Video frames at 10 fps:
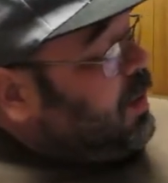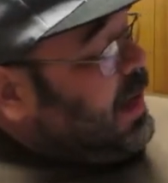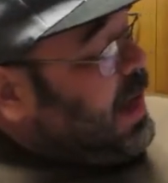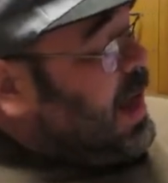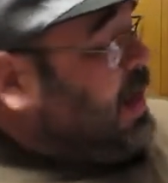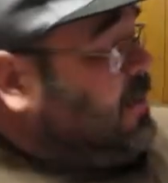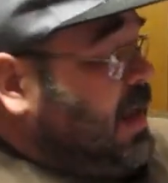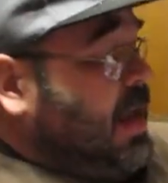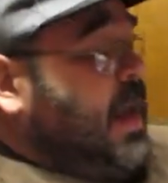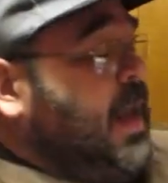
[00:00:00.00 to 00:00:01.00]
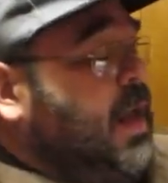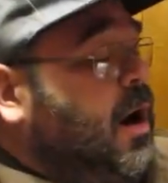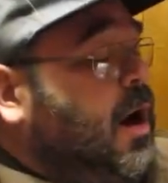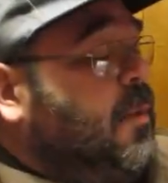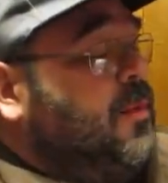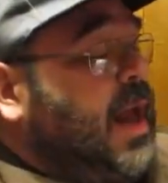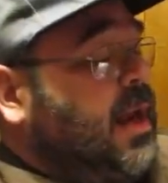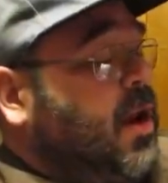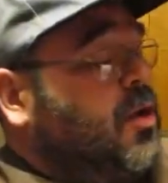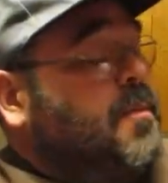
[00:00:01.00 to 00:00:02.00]
it has a um,
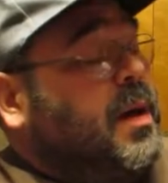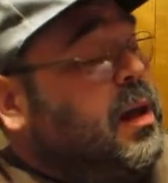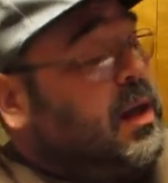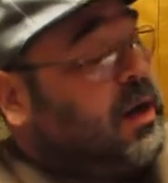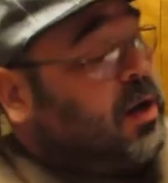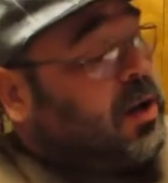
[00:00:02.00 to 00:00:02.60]
nine hundred milliliter